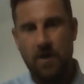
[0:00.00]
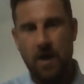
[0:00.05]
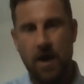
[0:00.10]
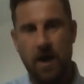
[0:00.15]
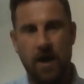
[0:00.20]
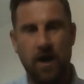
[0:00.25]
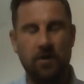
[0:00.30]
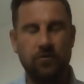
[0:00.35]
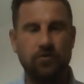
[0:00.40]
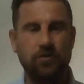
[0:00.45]

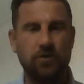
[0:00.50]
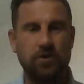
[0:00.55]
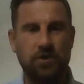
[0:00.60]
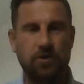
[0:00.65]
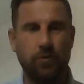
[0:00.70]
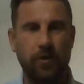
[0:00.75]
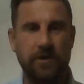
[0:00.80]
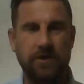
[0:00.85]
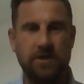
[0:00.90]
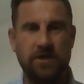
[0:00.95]

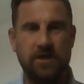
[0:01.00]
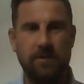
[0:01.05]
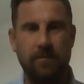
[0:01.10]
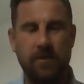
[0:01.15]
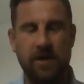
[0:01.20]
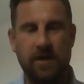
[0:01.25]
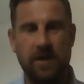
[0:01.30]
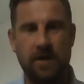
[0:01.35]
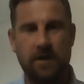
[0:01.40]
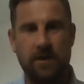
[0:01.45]

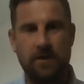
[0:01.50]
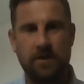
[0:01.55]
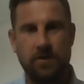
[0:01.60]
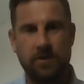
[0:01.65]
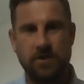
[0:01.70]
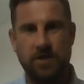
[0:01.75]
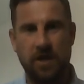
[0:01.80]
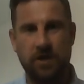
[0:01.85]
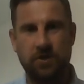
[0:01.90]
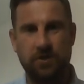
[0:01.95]
120-minute
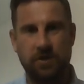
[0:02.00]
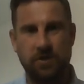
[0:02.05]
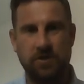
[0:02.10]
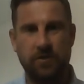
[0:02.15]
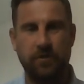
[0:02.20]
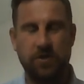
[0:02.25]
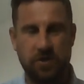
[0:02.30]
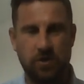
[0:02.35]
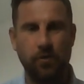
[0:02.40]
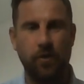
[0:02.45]
session,
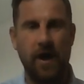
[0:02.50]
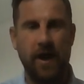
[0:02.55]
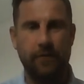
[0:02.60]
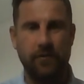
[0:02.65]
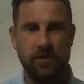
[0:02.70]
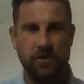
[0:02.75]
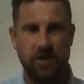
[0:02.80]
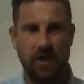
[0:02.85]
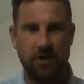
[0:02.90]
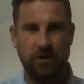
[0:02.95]
so a two-hour
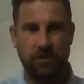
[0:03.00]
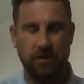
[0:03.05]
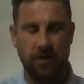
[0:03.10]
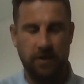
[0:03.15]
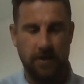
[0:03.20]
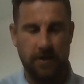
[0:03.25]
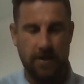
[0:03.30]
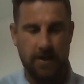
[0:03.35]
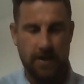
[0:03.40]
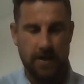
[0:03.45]
session,
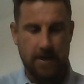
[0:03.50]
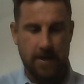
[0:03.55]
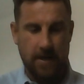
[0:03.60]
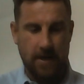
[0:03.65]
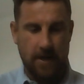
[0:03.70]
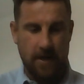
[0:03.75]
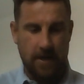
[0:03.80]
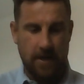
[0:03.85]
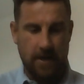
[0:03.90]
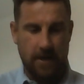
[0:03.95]

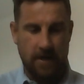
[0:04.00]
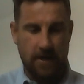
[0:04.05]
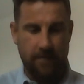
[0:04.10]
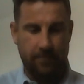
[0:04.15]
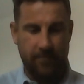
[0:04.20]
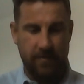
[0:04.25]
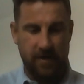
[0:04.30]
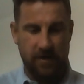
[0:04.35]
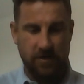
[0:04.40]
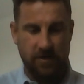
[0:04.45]

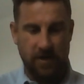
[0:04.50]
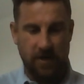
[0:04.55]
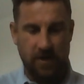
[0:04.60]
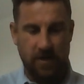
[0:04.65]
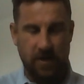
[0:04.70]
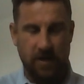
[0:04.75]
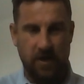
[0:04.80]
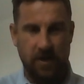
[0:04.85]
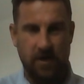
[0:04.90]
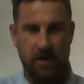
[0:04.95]

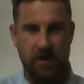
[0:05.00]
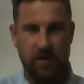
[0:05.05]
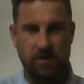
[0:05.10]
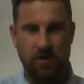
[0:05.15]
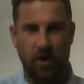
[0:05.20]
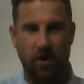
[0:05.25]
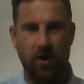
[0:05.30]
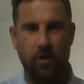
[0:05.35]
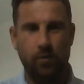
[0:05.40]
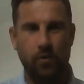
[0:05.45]
is
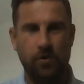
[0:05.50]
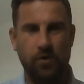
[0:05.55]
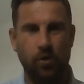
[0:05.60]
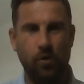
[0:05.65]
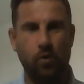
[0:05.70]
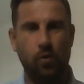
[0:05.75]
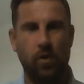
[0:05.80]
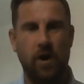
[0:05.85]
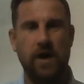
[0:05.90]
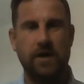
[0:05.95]
I would
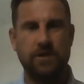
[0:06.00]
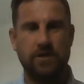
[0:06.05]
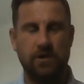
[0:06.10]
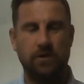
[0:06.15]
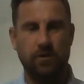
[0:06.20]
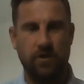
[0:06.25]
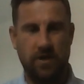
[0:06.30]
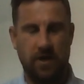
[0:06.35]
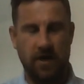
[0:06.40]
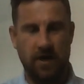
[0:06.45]
always
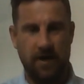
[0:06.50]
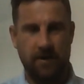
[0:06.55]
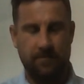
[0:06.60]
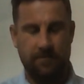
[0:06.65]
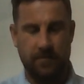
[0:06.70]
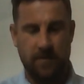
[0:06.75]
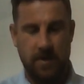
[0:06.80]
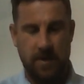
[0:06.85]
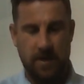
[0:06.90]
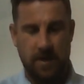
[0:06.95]
look at
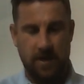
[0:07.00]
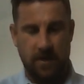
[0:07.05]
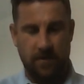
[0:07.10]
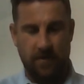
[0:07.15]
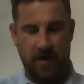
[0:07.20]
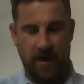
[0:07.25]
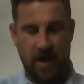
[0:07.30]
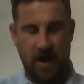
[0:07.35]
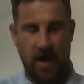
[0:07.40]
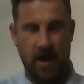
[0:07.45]

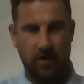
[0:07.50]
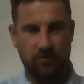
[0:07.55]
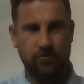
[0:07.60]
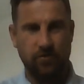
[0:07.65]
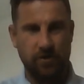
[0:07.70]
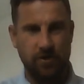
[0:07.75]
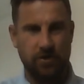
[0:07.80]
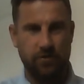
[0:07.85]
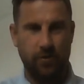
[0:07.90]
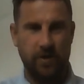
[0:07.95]
that
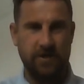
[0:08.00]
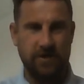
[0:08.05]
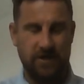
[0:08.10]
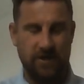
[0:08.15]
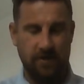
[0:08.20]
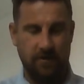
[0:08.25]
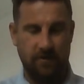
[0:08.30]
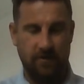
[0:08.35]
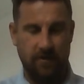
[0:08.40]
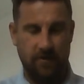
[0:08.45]

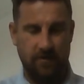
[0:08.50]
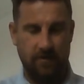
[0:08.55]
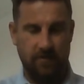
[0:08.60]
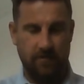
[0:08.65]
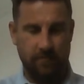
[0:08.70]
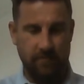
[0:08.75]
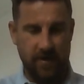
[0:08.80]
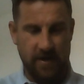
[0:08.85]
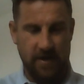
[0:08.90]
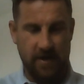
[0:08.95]
120
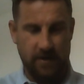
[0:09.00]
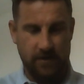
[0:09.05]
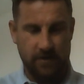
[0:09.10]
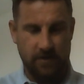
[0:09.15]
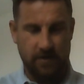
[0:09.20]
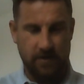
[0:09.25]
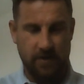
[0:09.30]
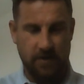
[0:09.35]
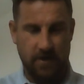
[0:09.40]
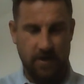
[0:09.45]

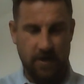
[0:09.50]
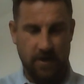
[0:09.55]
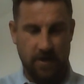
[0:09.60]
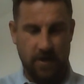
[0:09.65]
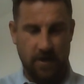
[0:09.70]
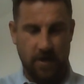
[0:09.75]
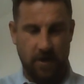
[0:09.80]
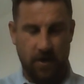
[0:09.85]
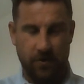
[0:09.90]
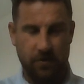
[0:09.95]
minutes.
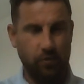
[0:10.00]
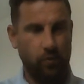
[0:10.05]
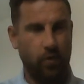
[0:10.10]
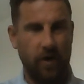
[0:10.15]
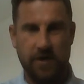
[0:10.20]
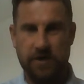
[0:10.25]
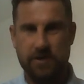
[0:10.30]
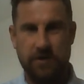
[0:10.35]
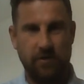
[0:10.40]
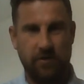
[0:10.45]
I'd
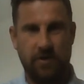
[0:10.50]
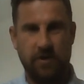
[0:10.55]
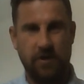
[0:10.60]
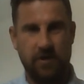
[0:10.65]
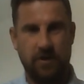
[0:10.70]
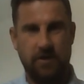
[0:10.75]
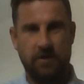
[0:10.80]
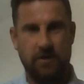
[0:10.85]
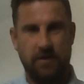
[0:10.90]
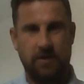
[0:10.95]
always look at